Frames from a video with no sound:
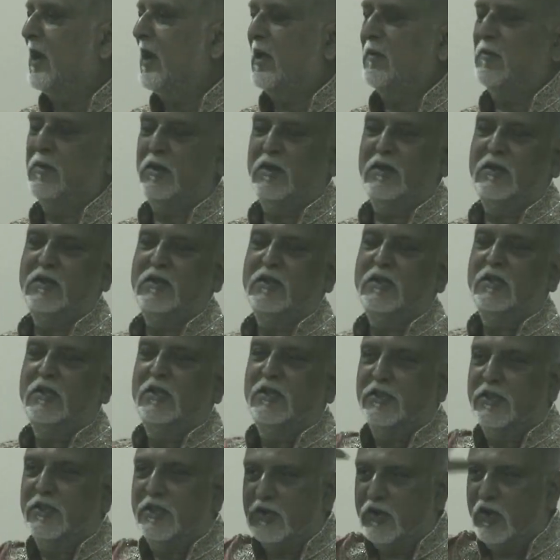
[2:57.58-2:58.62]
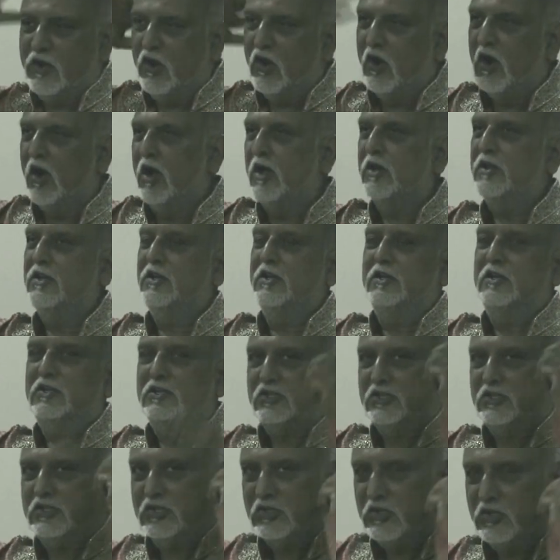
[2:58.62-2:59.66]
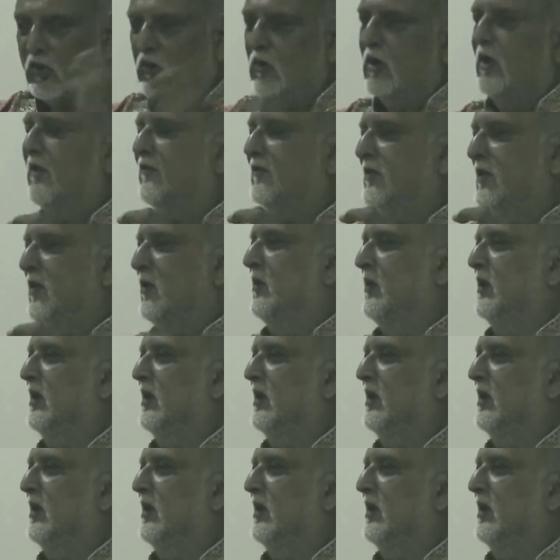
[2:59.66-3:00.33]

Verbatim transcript: the Bible, that God so loved the